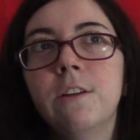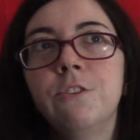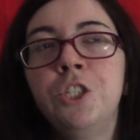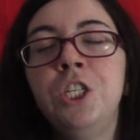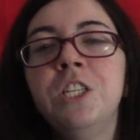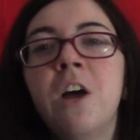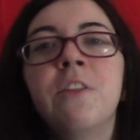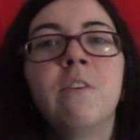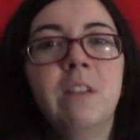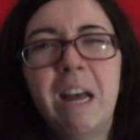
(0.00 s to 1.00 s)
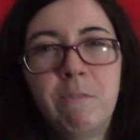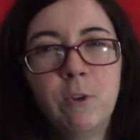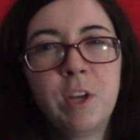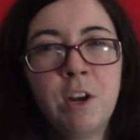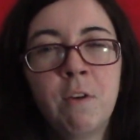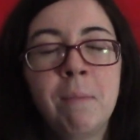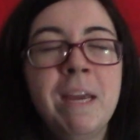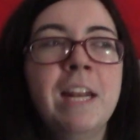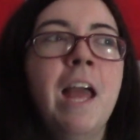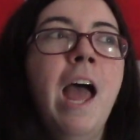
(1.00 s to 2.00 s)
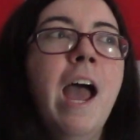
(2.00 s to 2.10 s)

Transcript: she's on their level, you know what I mean?